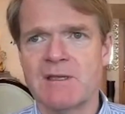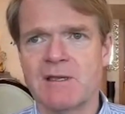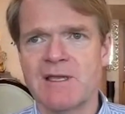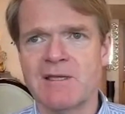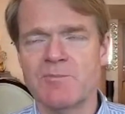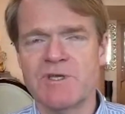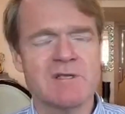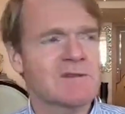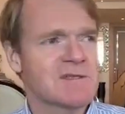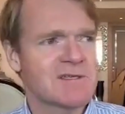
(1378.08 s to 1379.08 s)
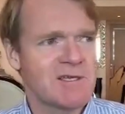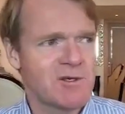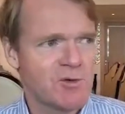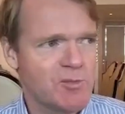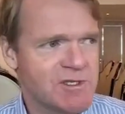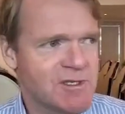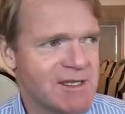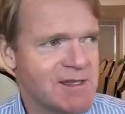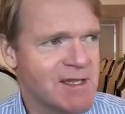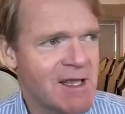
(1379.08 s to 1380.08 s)
Again, mean nothing to you, but
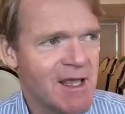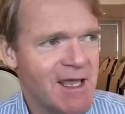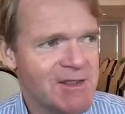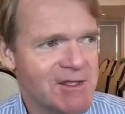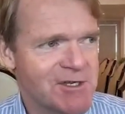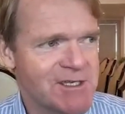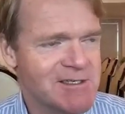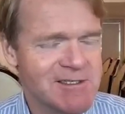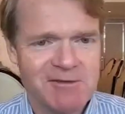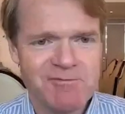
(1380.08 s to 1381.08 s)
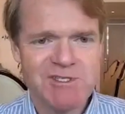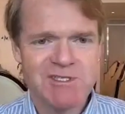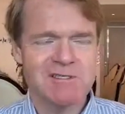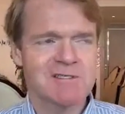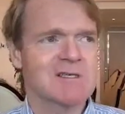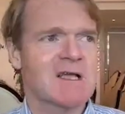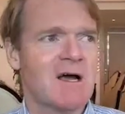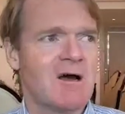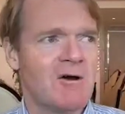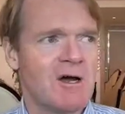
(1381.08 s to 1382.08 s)
in the 1970s,
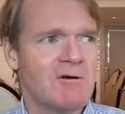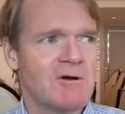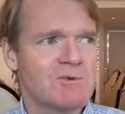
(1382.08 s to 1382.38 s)
I